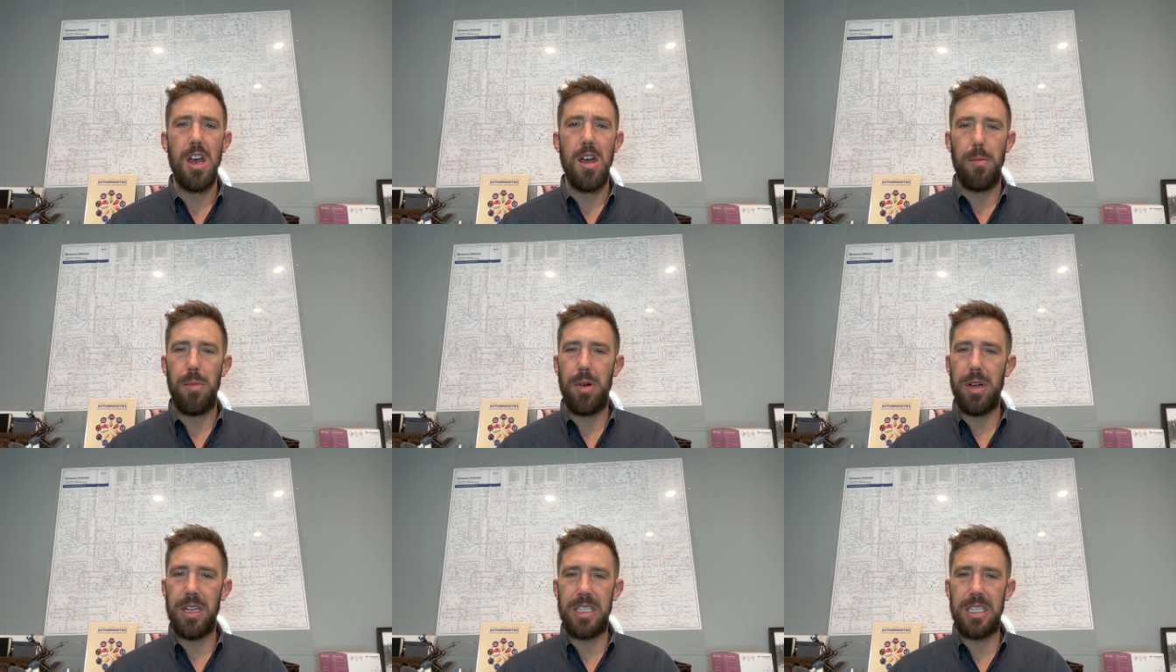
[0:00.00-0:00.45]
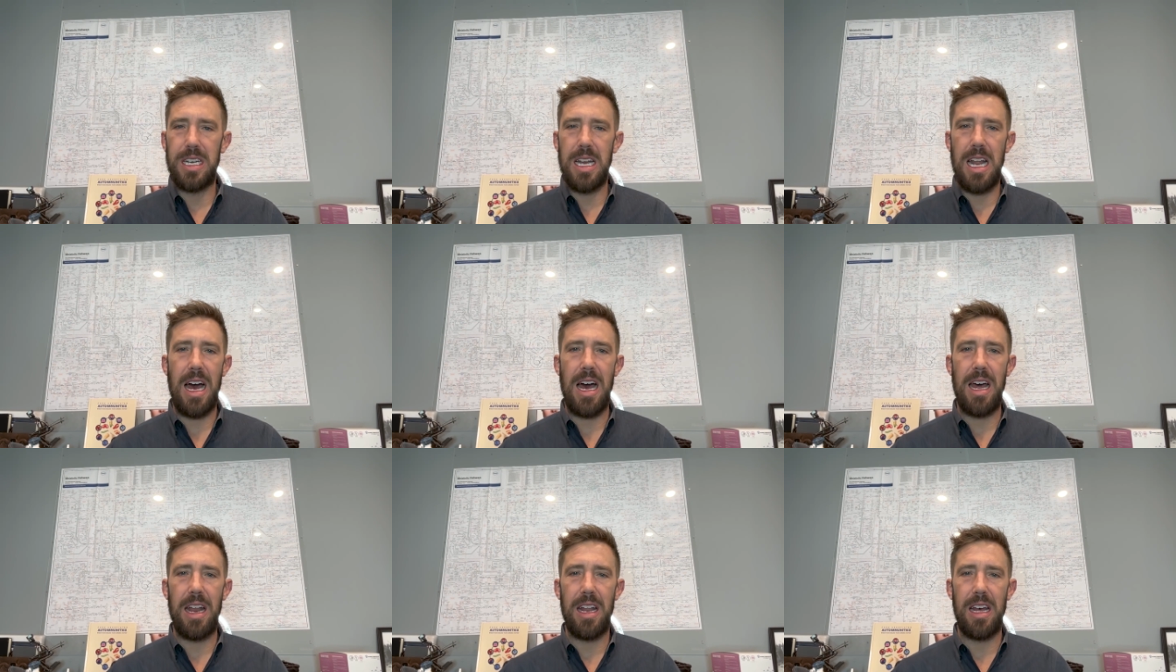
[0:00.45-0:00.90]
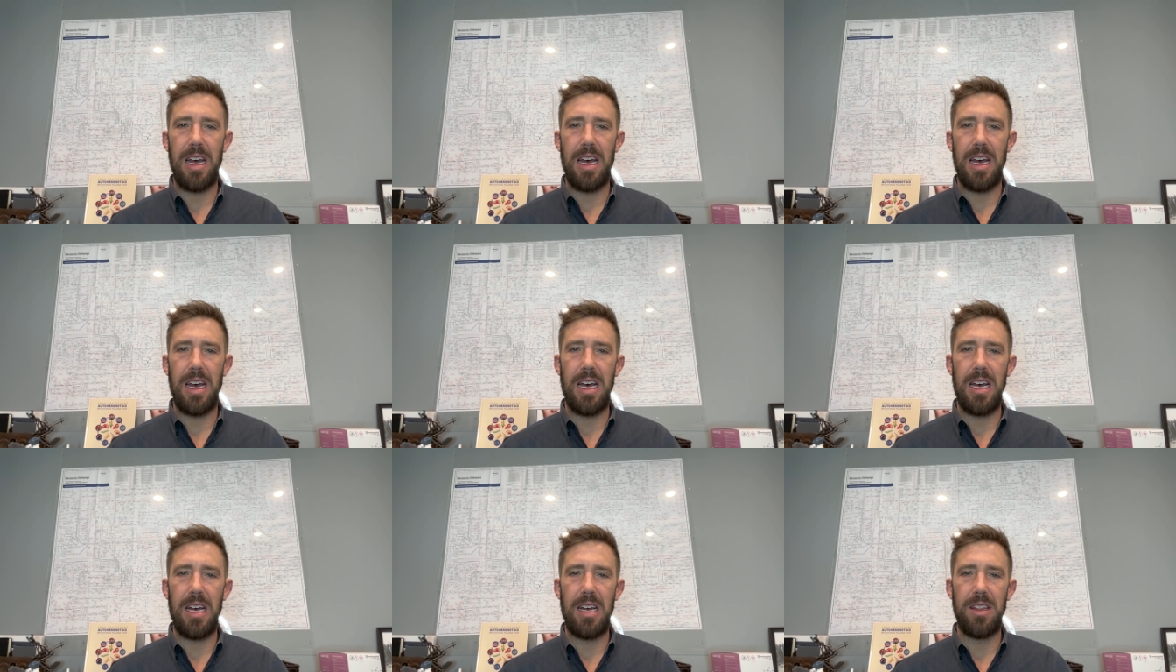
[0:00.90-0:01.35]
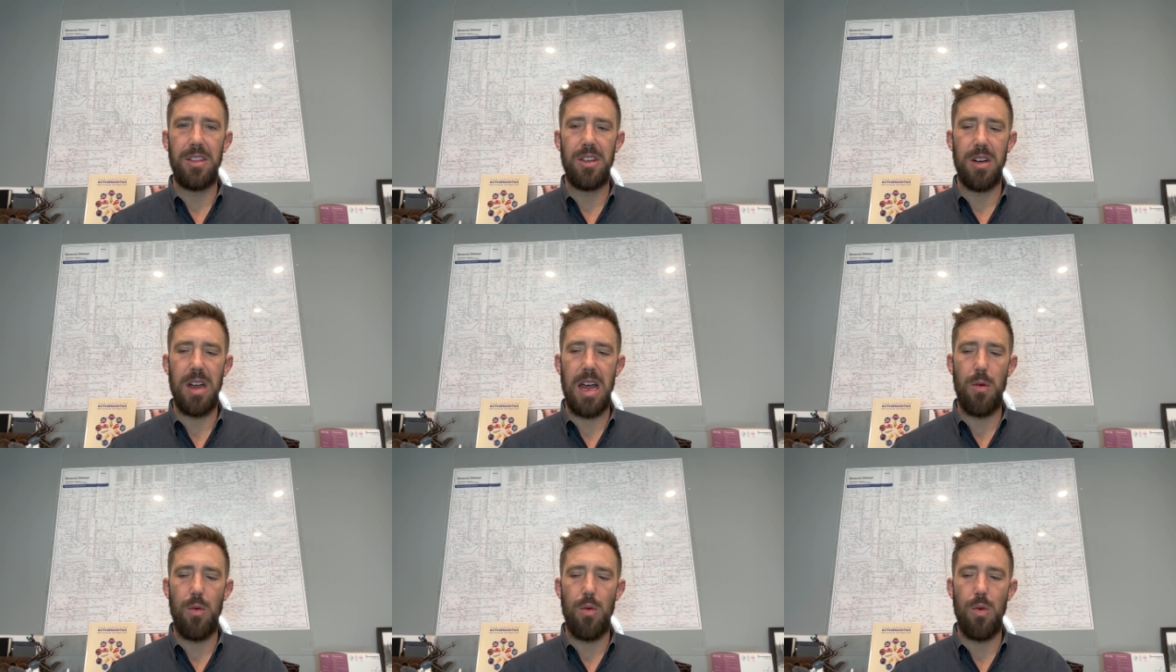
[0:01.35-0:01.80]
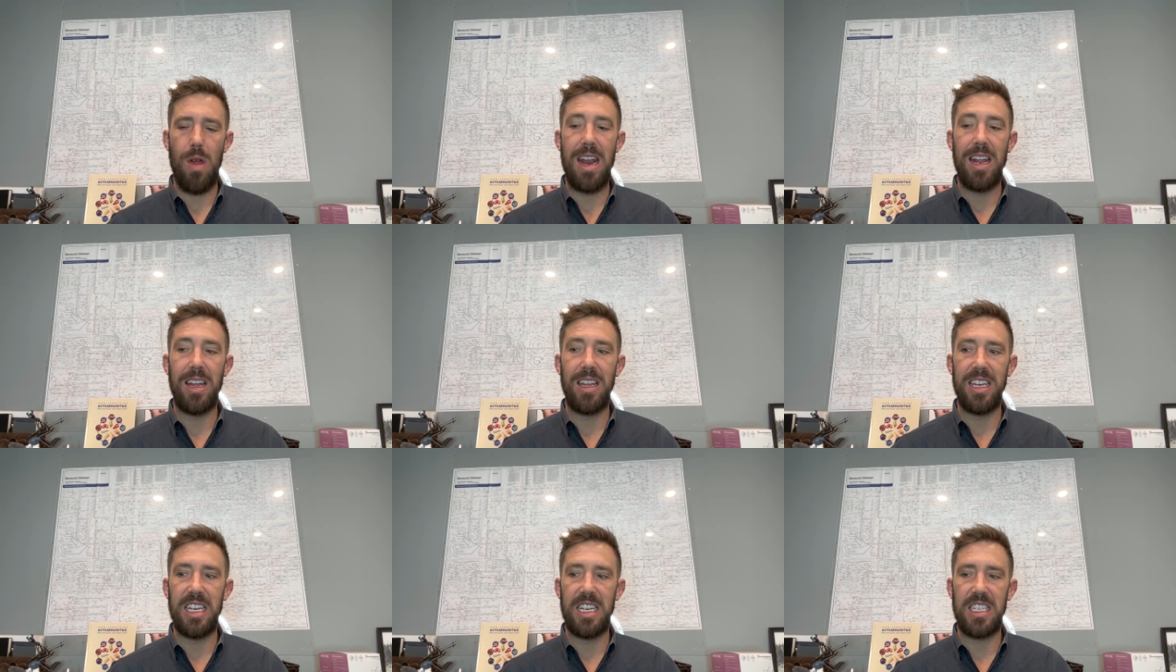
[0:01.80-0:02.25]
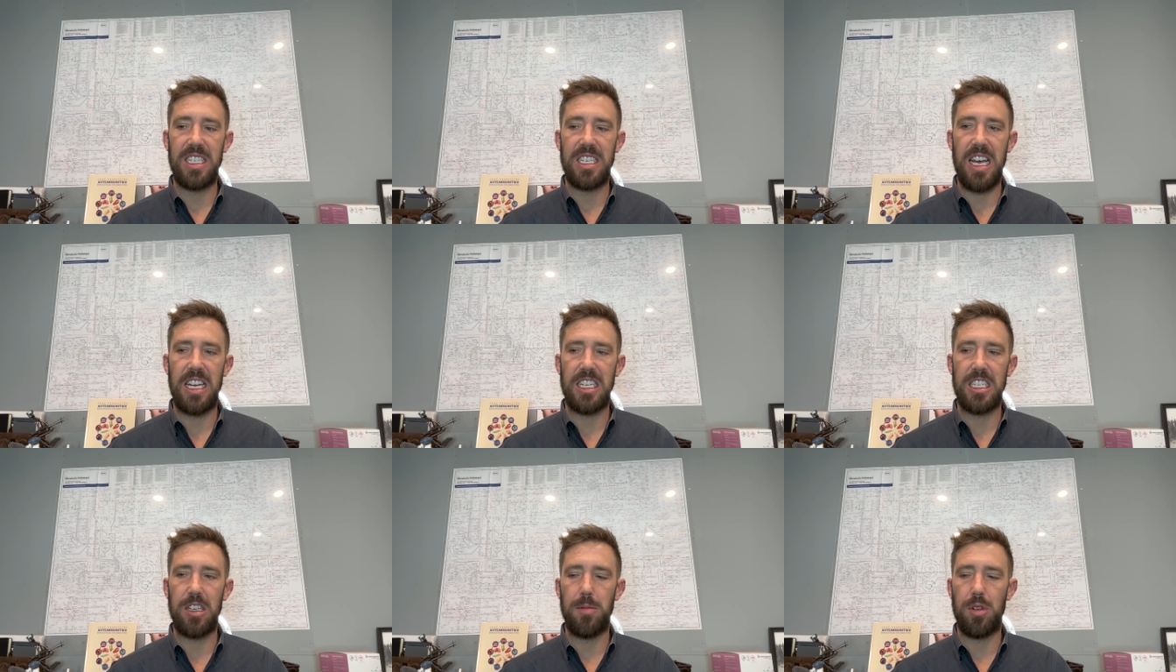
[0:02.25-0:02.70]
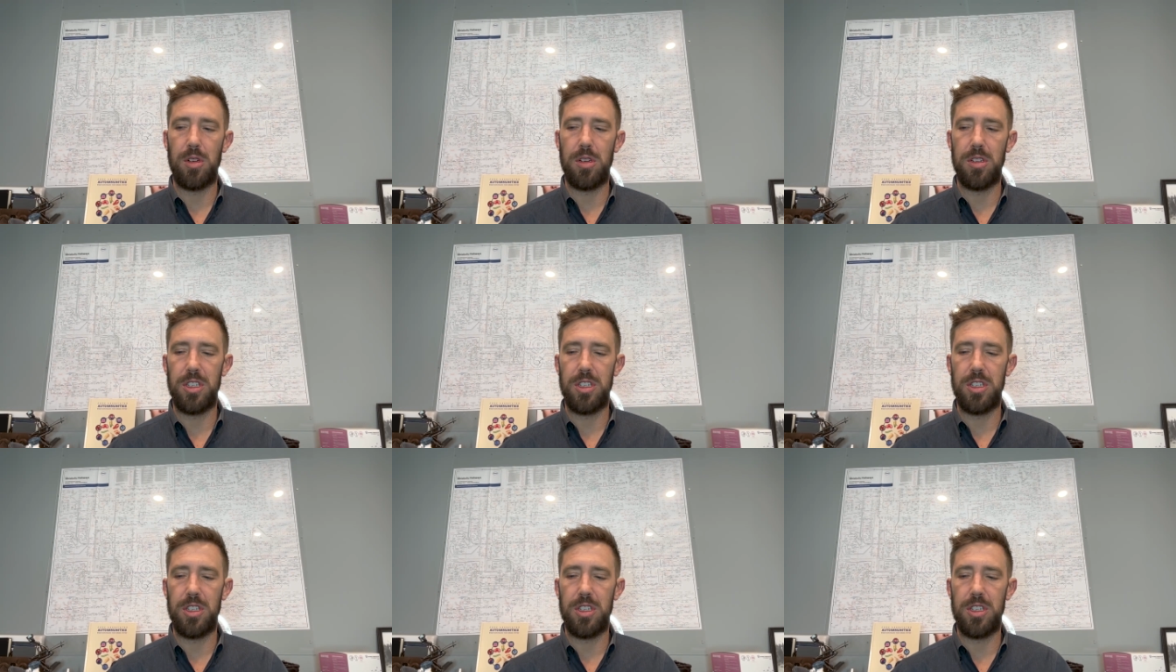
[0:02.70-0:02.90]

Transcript: but it's not uh they're not readily accessible.